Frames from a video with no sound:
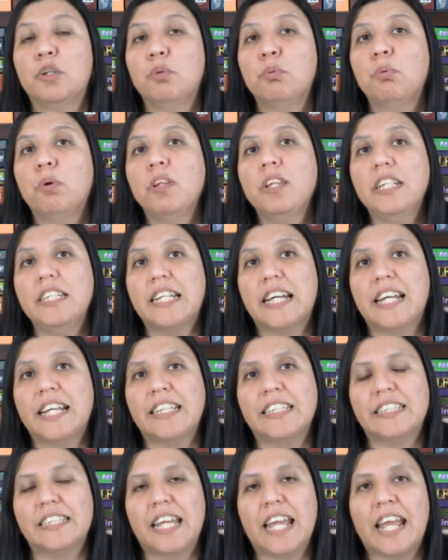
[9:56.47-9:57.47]
You roll the
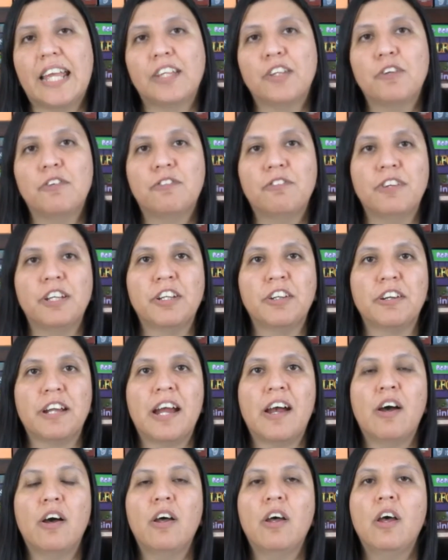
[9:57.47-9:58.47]
dice and you figure
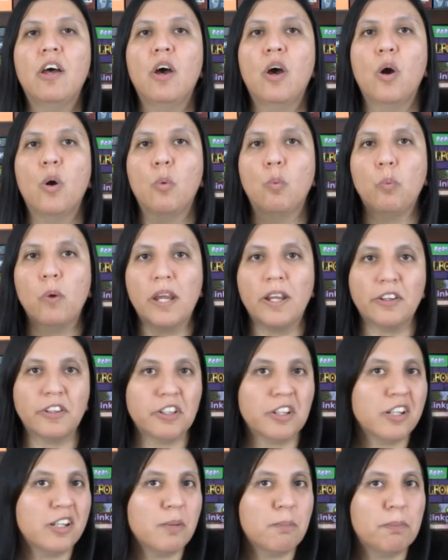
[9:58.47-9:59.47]
out where
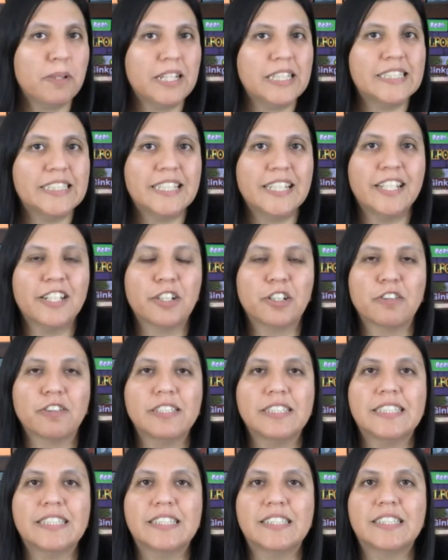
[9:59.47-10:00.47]
you're going to place it in your
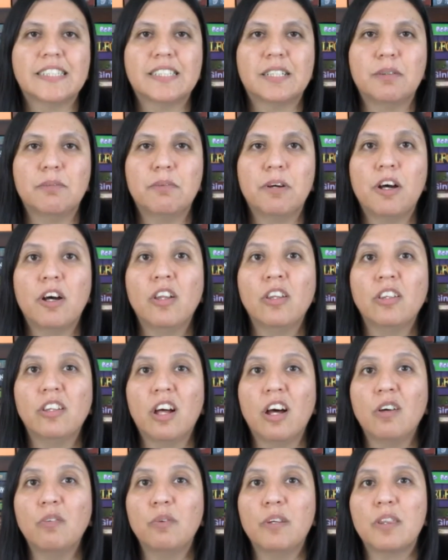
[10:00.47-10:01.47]
grid system,
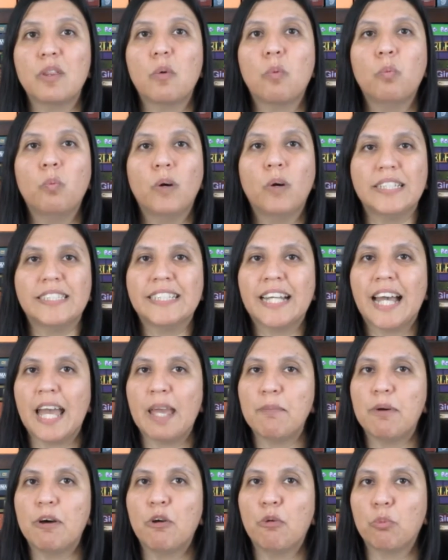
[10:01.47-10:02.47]
along with what
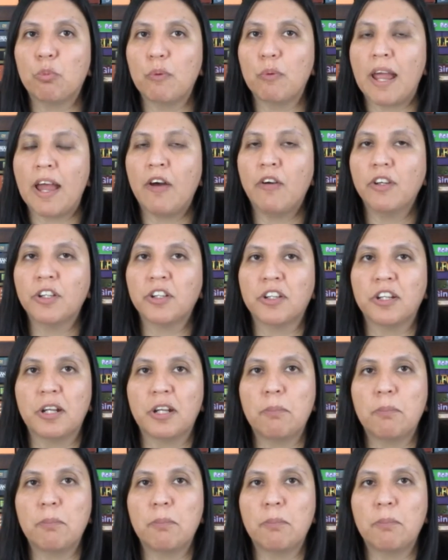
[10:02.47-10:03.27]
type of route you're going